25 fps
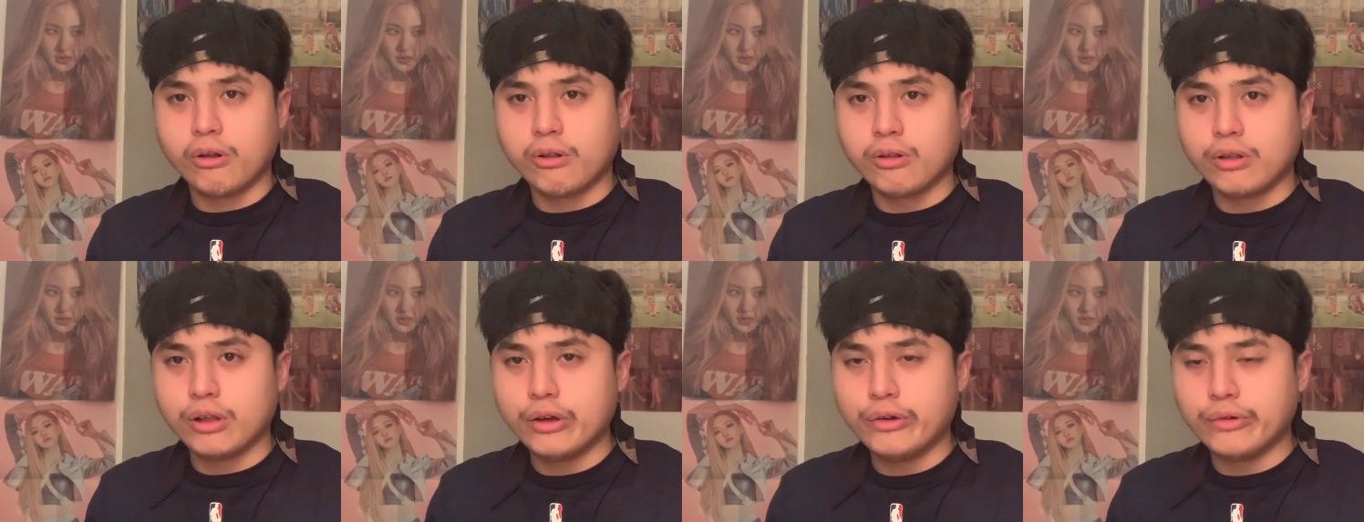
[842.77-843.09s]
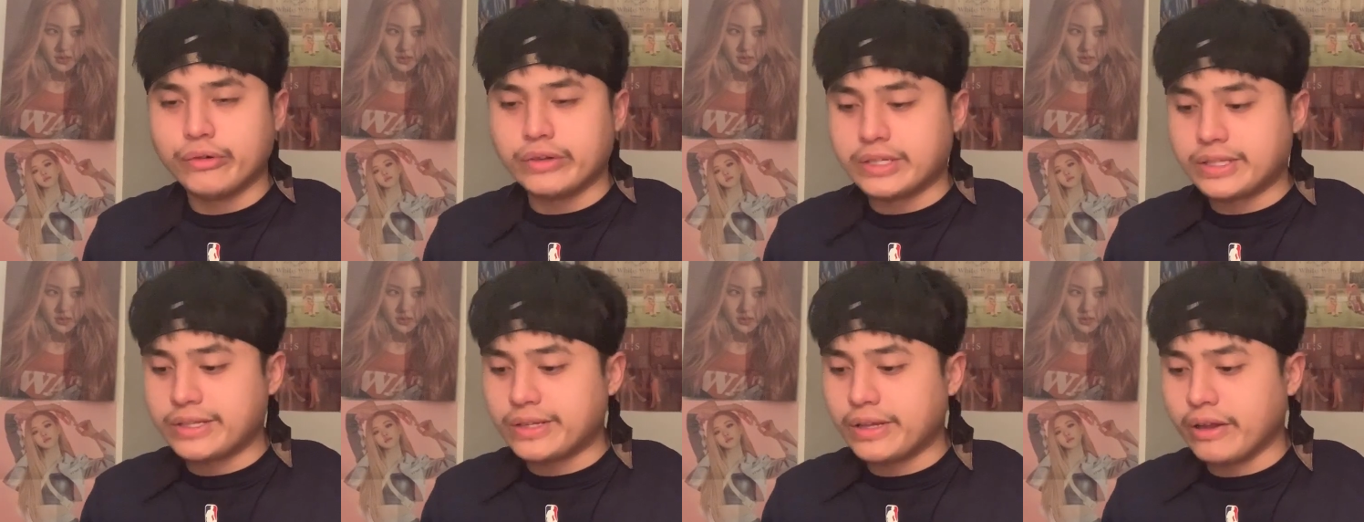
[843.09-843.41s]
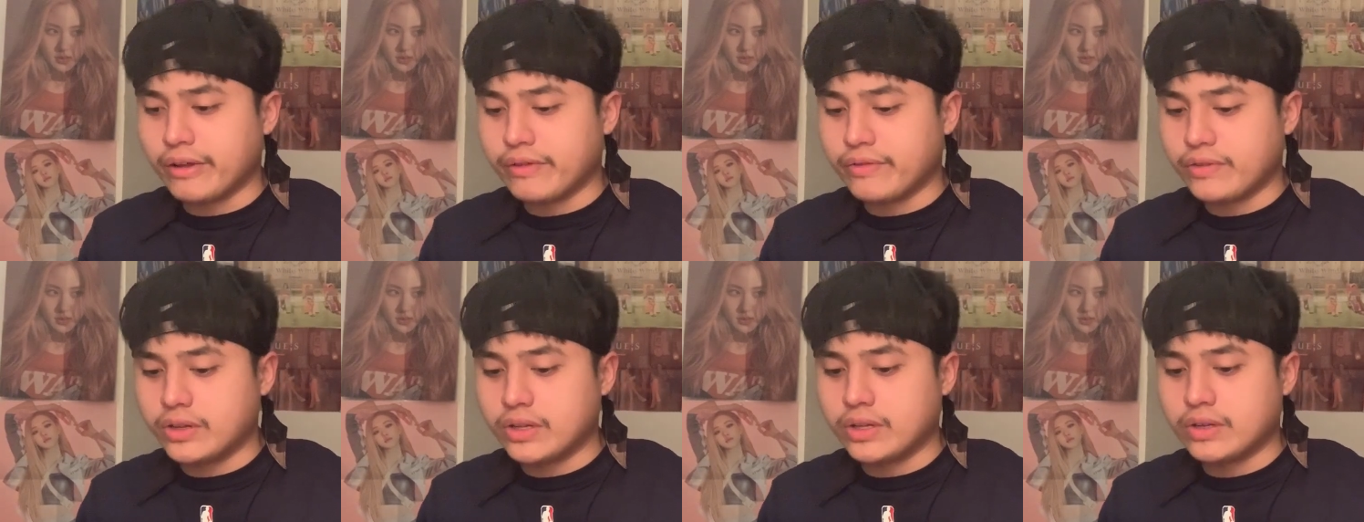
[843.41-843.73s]
Speaker 1: glow and
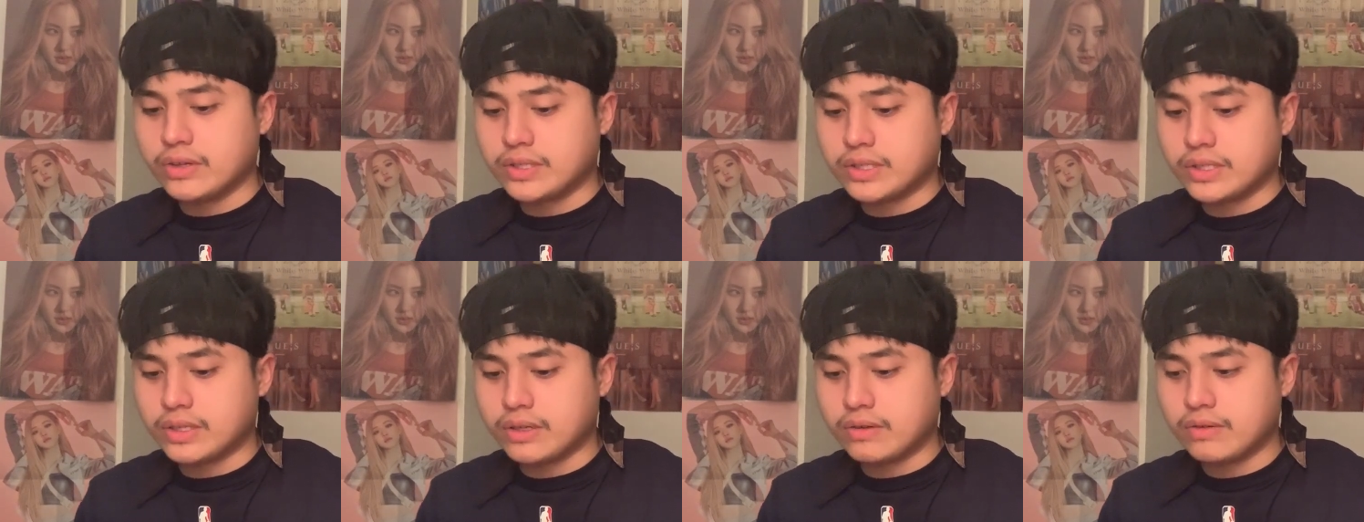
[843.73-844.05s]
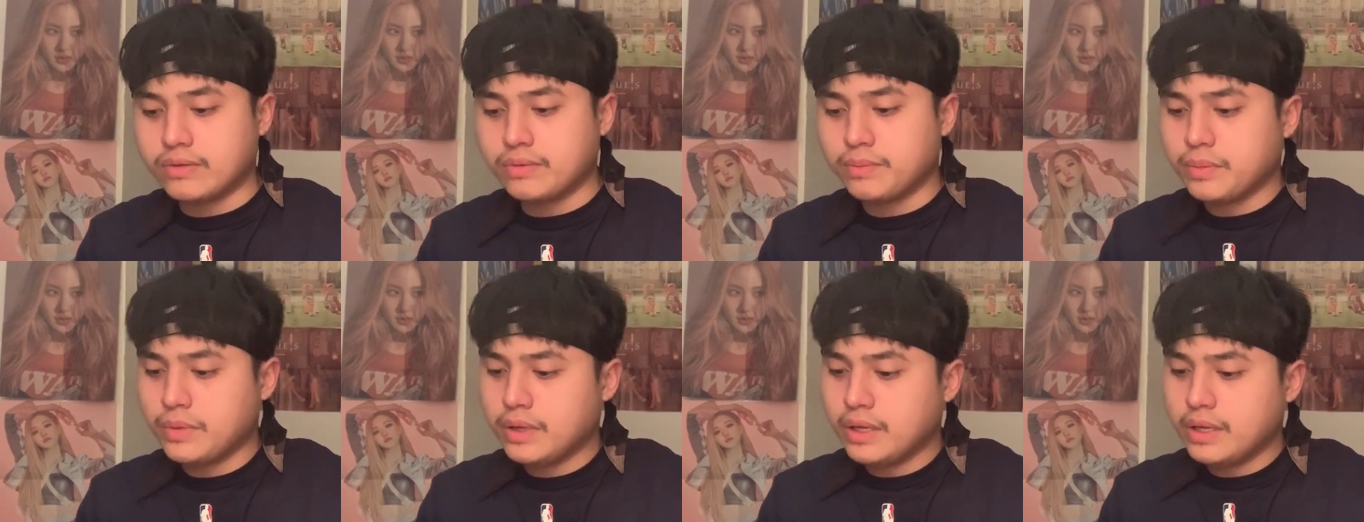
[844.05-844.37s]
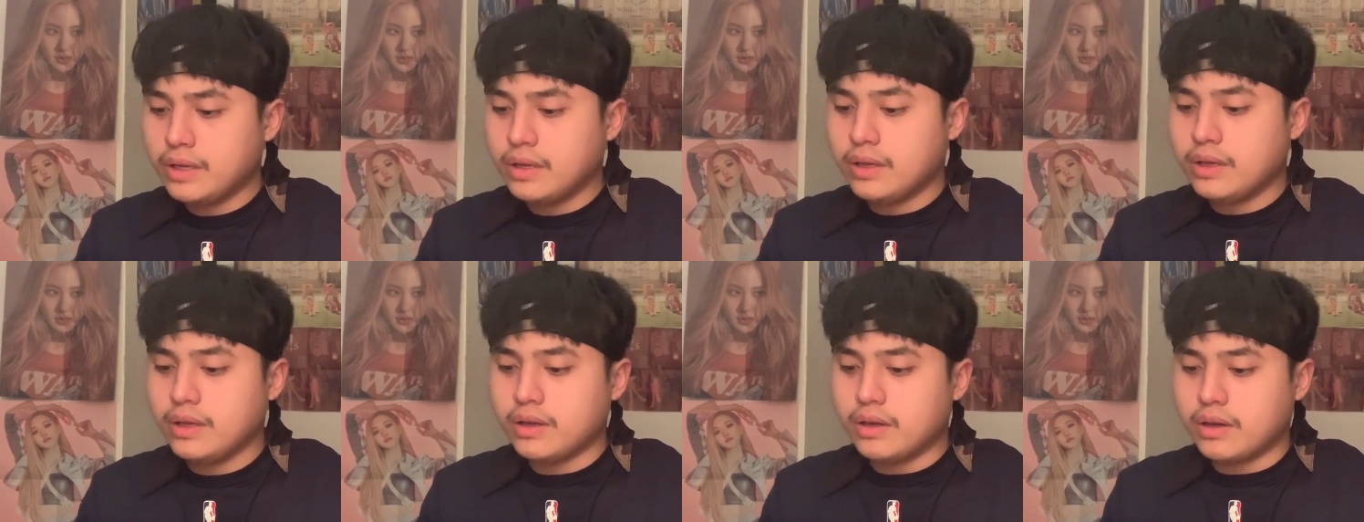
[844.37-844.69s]
stuff, you know. So,
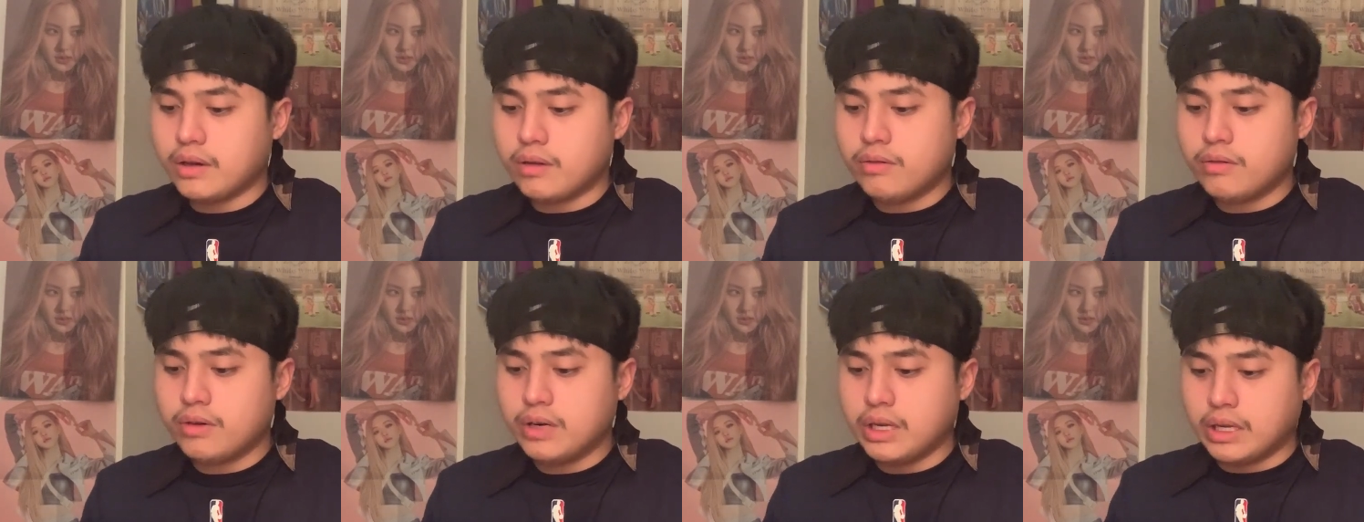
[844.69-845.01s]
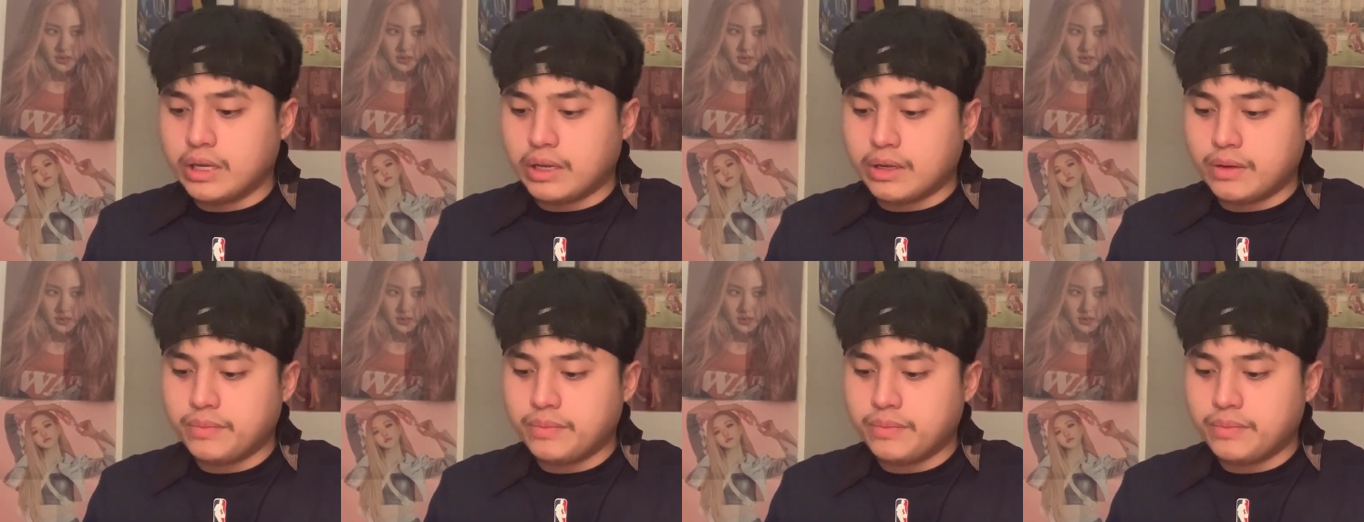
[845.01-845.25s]
all right,